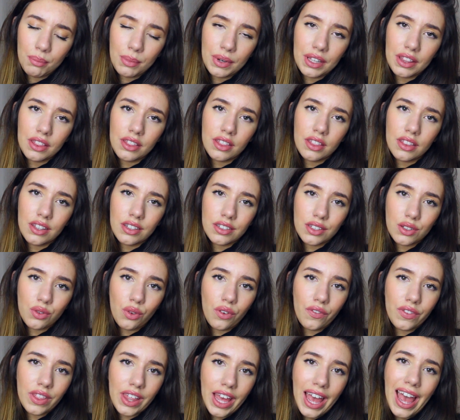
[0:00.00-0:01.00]
with
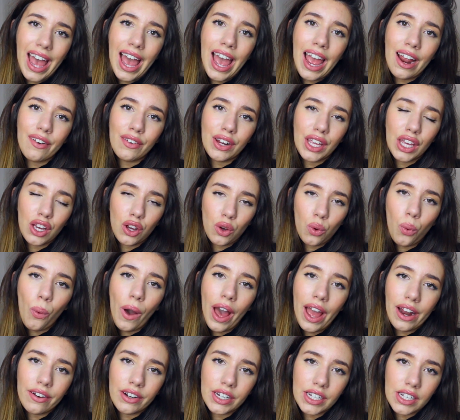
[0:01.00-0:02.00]
sort of the area
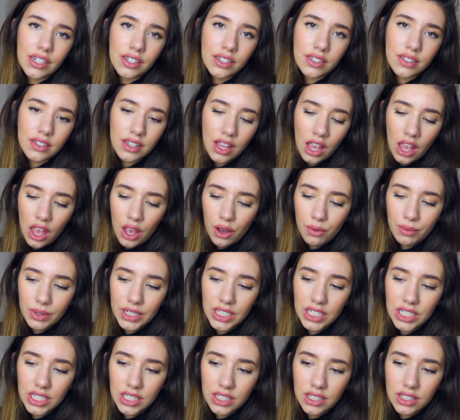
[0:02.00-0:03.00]
Aquarius,
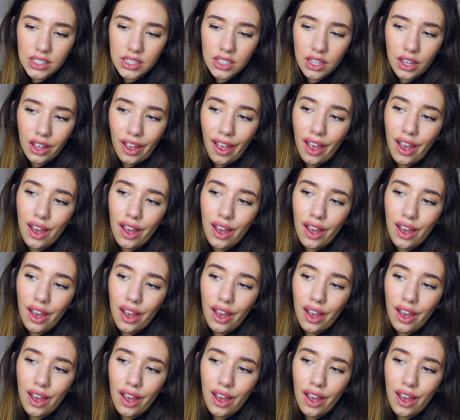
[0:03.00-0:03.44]
which is